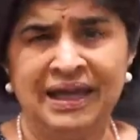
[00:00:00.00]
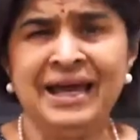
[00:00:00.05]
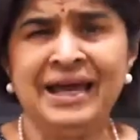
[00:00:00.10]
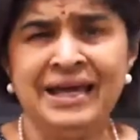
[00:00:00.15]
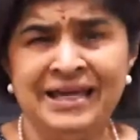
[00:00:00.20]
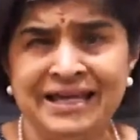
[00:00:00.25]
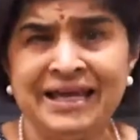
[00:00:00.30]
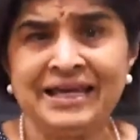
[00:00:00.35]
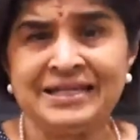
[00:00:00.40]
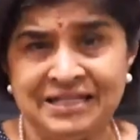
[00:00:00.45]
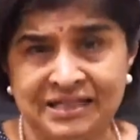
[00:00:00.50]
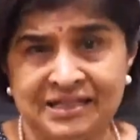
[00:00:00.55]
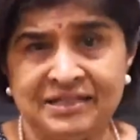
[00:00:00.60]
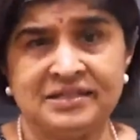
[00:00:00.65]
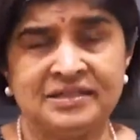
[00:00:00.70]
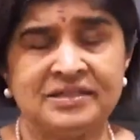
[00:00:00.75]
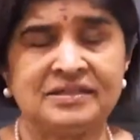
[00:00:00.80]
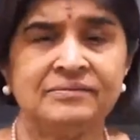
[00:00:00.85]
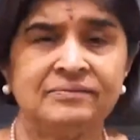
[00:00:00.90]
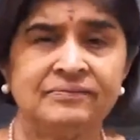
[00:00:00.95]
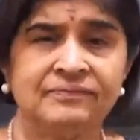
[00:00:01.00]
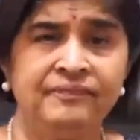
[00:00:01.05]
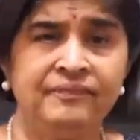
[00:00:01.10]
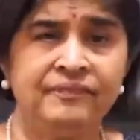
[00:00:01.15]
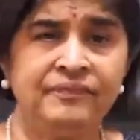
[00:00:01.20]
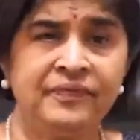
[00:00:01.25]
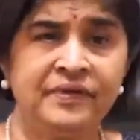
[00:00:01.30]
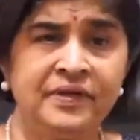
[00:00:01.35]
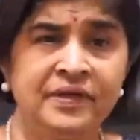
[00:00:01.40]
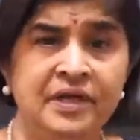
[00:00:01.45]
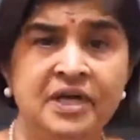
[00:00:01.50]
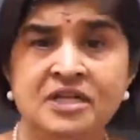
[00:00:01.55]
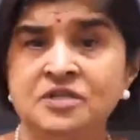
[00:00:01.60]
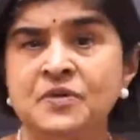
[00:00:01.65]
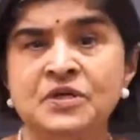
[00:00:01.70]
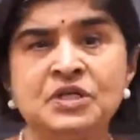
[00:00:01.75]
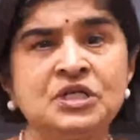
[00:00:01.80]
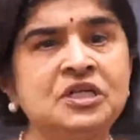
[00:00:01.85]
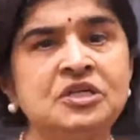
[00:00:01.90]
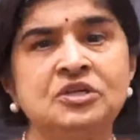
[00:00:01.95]
And I get it,
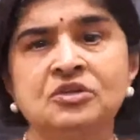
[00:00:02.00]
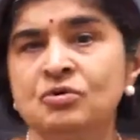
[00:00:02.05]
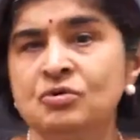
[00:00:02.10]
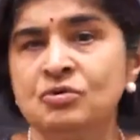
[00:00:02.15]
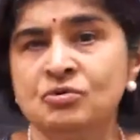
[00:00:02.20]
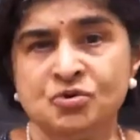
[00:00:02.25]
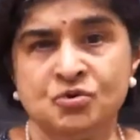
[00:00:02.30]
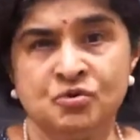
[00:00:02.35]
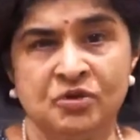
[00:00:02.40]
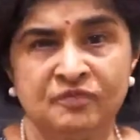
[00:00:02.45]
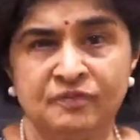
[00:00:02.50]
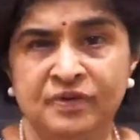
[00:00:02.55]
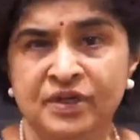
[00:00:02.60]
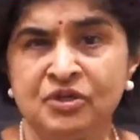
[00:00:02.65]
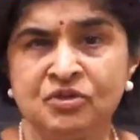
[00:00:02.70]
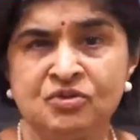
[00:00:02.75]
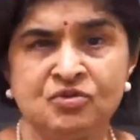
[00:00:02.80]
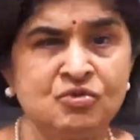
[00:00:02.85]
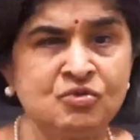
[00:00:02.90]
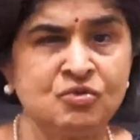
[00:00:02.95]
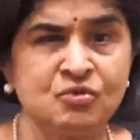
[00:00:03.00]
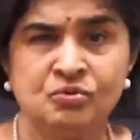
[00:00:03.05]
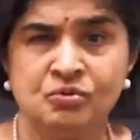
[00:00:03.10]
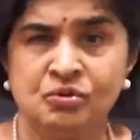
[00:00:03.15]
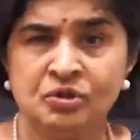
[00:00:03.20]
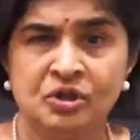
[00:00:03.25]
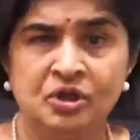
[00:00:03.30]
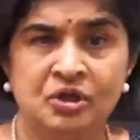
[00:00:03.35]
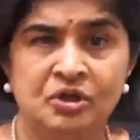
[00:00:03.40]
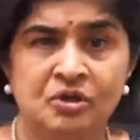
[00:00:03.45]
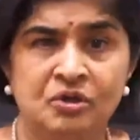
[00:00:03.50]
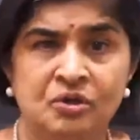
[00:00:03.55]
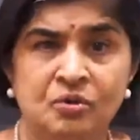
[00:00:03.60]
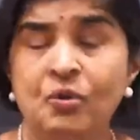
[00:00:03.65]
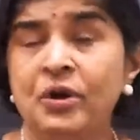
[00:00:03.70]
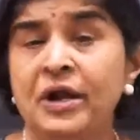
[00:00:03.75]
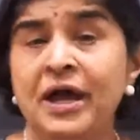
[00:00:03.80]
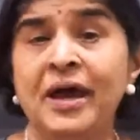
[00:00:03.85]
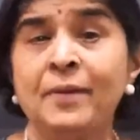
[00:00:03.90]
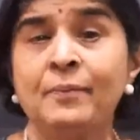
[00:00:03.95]
especially those who have been through
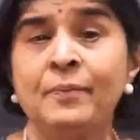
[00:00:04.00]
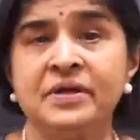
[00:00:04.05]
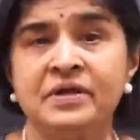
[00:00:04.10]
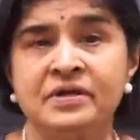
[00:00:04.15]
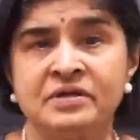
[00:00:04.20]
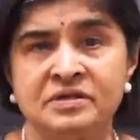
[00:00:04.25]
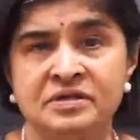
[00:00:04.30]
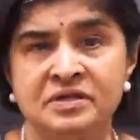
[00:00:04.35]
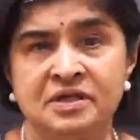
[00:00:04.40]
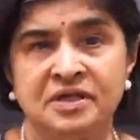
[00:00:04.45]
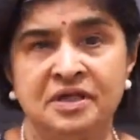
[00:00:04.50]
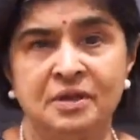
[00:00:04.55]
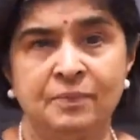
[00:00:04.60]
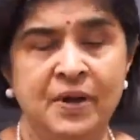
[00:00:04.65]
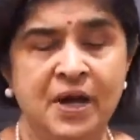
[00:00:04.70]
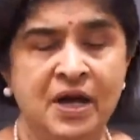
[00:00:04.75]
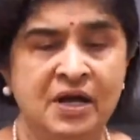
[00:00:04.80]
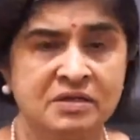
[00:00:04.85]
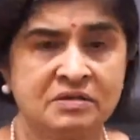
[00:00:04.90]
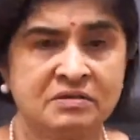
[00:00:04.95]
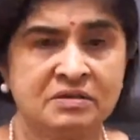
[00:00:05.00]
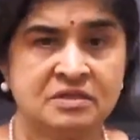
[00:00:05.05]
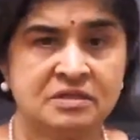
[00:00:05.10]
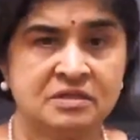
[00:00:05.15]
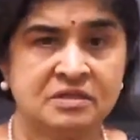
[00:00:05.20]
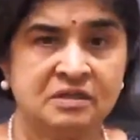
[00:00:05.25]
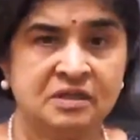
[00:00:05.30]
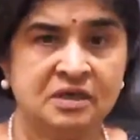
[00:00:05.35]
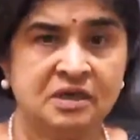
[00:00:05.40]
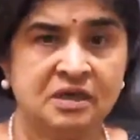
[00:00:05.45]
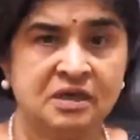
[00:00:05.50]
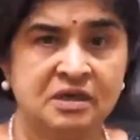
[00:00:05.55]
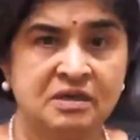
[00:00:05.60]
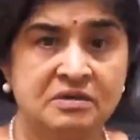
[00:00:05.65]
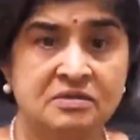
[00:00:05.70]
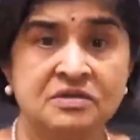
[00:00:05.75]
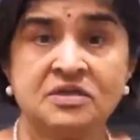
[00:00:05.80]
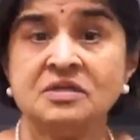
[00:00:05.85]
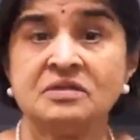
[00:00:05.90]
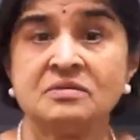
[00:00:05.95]
what happened in the past
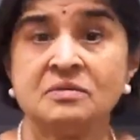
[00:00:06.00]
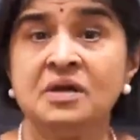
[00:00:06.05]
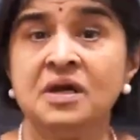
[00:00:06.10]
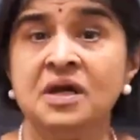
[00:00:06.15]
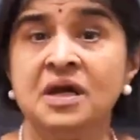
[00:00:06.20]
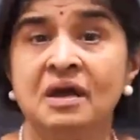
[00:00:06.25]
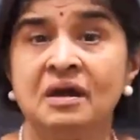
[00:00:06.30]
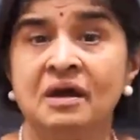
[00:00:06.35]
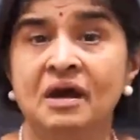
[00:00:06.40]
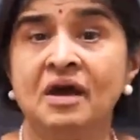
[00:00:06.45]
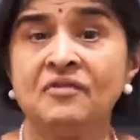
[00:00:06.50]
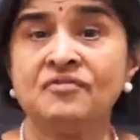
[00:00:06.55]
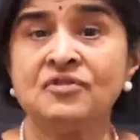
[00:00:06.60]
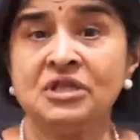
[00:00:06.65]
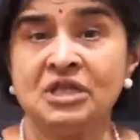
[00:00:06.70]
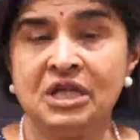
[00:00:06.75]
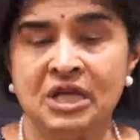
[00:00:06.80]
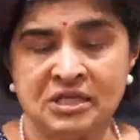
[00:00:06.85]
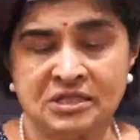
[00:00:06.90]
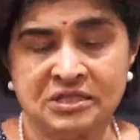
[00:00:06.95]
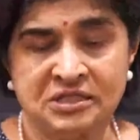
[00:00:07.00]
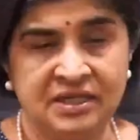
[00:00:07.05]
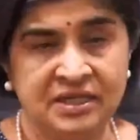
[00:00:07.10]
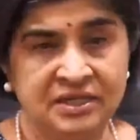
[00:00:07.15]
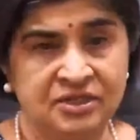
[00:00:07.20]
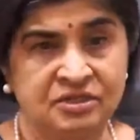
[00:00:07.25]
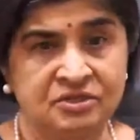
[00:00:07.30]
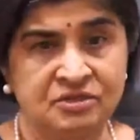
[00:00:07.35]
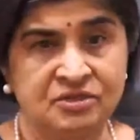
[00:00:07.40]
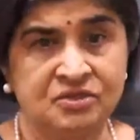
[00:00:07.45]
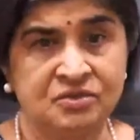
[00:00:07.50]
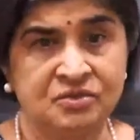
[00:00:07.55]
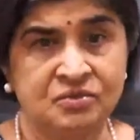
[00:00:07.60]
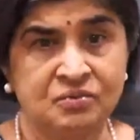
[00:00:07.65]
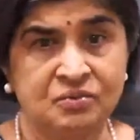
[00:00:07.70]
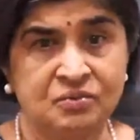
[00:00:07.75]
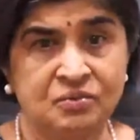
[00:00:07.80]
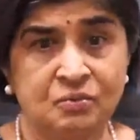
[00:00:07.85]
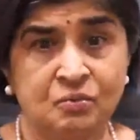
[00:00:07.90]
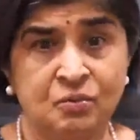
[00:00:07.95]
since uh, after the last
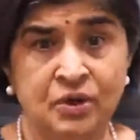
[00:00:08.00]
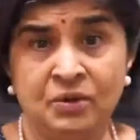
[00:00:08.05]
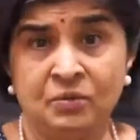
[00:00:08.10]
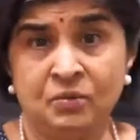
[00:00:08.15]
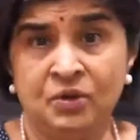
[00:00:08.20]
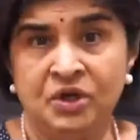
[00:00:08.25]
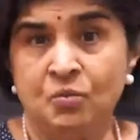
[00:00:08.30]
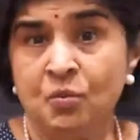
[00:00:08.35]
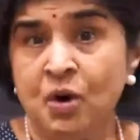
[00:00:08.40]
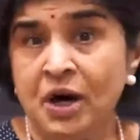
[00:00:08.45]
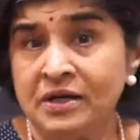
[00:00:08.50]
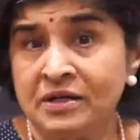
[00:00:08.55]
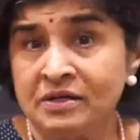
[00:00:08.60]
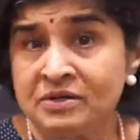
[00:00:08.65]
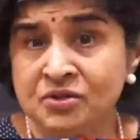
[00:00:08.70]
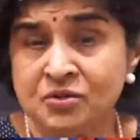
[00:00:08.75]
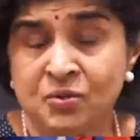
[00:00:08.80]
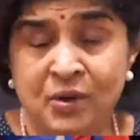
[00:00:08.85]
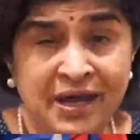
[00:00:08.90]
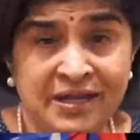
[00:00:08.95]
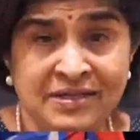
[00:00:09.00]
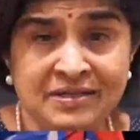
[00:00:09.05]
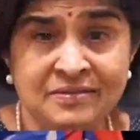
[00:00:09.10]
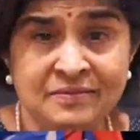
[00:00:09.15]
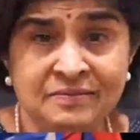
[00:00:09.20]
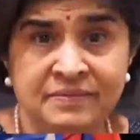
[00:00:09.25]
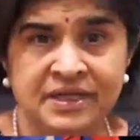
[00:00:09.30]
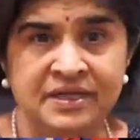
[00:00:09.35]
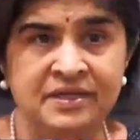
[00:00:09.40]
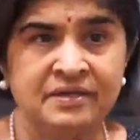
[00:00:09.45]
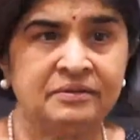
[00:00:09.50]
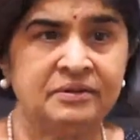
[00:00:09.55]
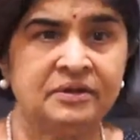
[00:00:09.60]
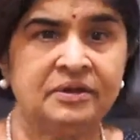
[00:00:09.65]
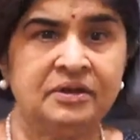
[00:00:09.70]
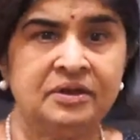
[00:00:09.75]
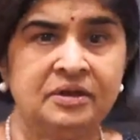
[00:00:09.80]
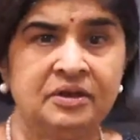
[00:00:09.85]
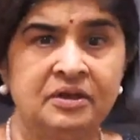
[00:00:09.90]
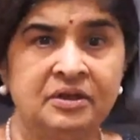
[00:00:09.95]
elections, when we won so handsomely,
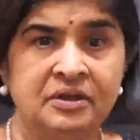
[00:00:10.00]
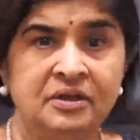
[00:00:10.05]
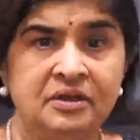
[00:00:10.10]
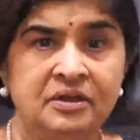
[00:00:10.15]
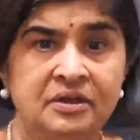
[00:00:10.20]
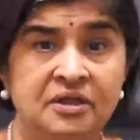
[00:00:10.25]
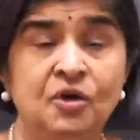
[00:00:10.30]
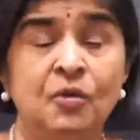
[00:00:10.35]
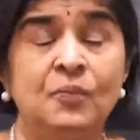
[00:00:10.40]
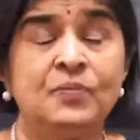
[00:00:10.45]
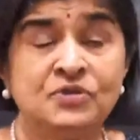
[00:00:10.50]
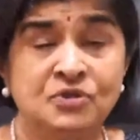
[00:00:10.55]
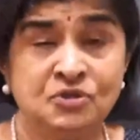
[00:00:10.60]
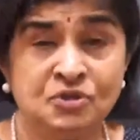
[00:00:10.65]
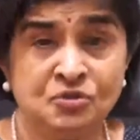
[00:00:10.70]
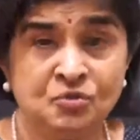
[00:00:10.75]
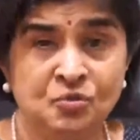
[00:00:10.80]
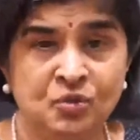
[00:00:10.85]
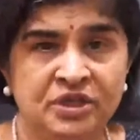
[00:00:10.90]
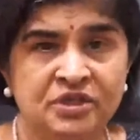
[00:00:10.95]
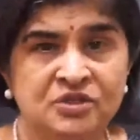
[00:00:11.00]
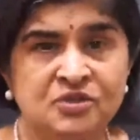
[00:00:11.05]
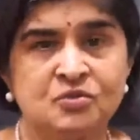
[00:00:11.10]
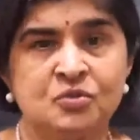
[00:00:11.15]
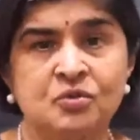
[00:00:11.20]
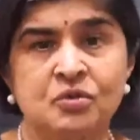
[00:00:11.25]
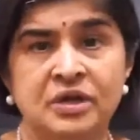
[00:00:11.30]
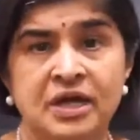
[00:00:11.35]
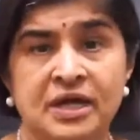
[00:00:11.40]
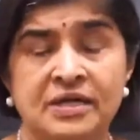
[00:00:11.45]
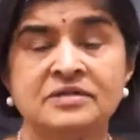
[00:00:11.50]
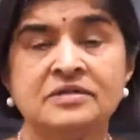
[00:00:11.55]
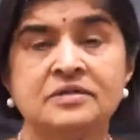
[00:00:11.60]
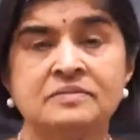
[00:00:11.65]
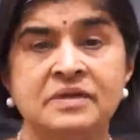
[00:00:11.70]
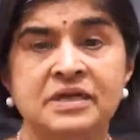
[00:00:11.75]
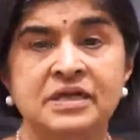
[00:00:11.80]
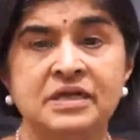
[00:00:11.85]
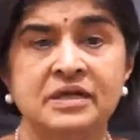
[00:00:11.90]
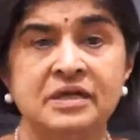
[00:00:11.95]
the opposition won so
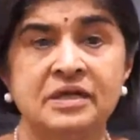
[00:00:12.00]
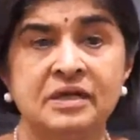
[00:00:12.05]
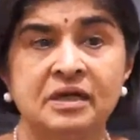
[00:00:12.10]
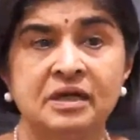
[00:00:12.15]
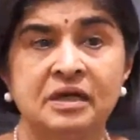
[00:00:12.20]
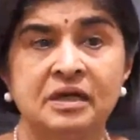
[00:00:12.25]
handsomely.